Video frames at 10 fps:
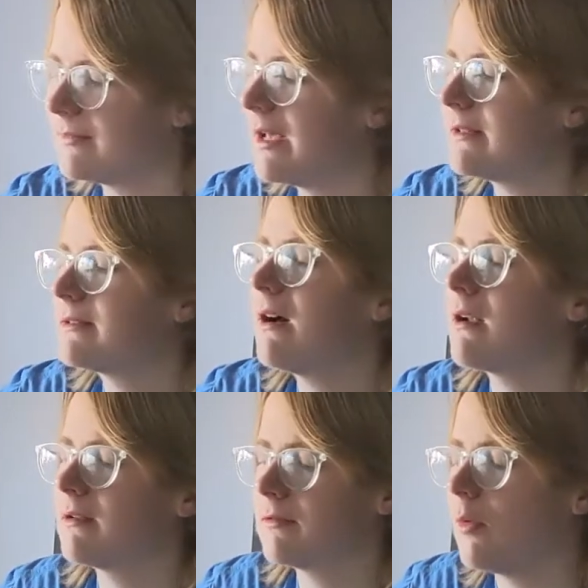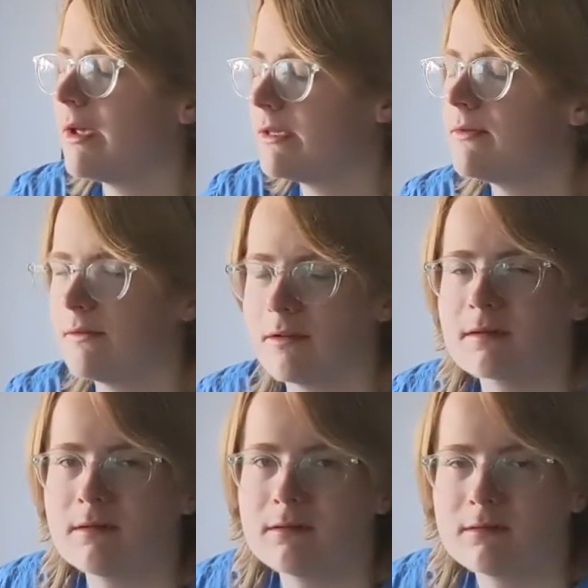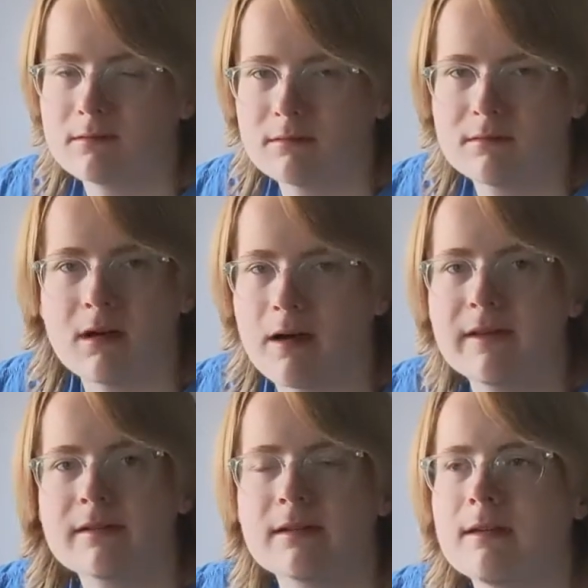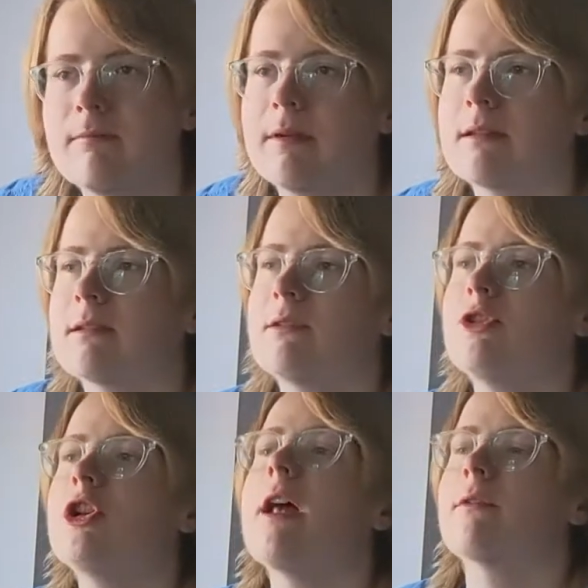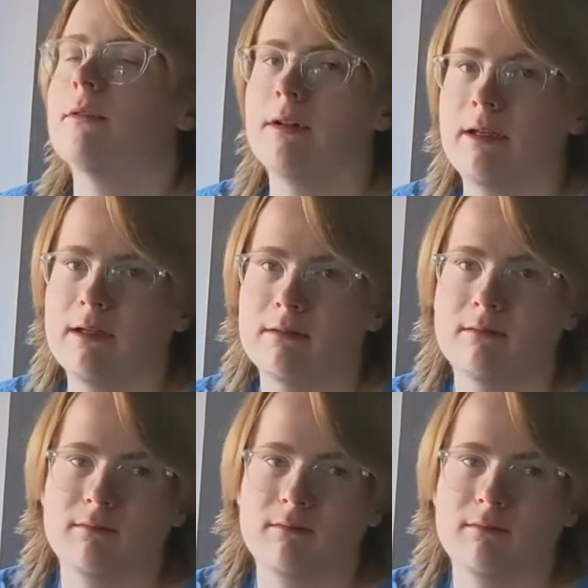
and it's not quite universal, obviously, but it's generally